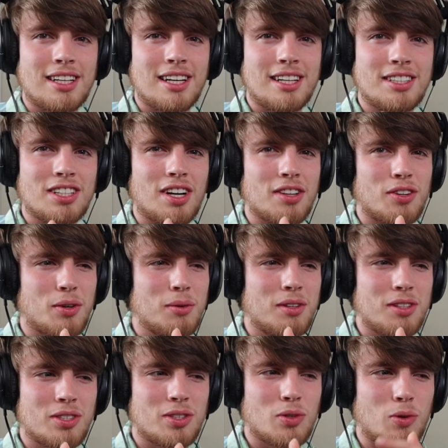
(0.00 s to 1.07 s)
And she got thrown
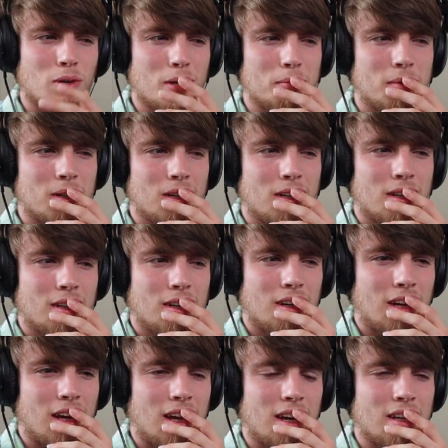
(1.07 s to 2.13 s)
in the storm
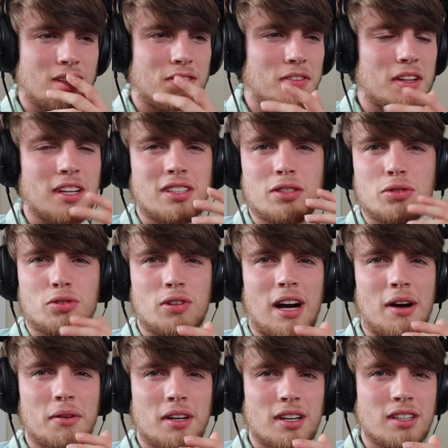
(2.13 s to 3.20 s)
and she felt like she was
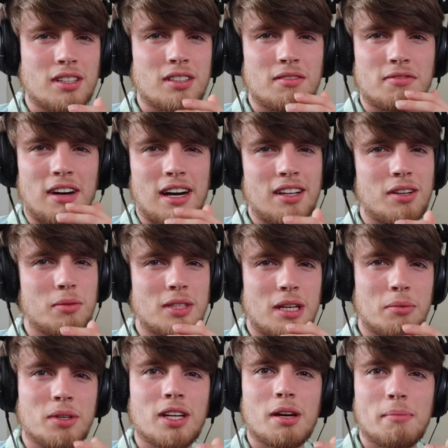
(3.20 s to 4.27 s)
drowning and finally was
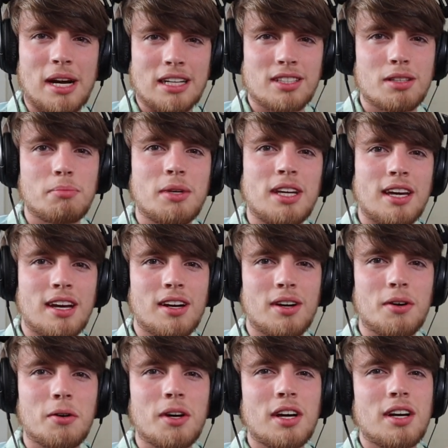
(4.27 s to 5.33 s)
able to get back to the
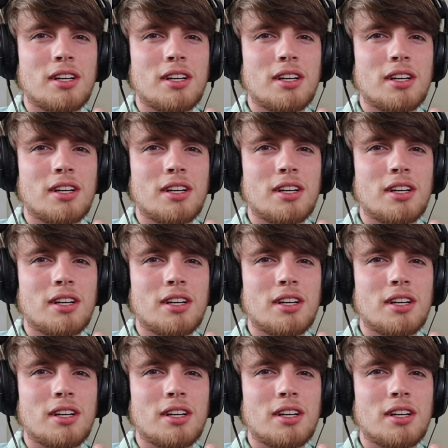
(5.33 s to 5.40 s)
piano.